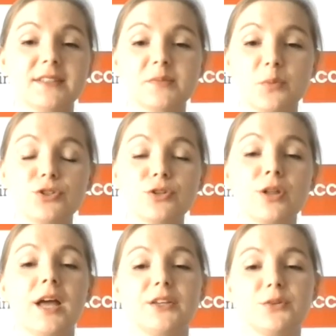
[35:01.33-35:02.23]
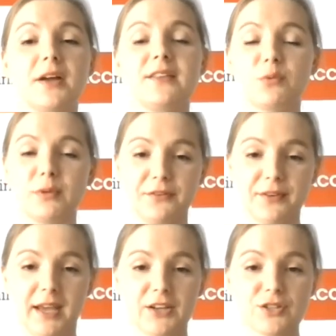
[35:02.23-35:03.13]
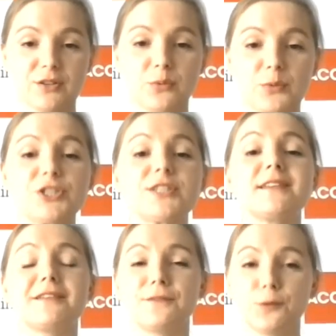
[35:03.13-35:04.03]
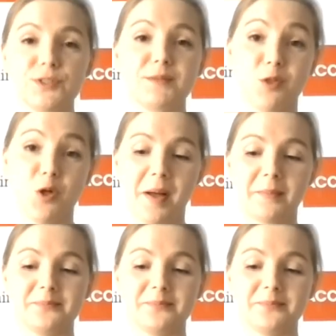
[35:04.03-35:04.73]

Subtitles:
module, you get the qualification, which is a full diploma.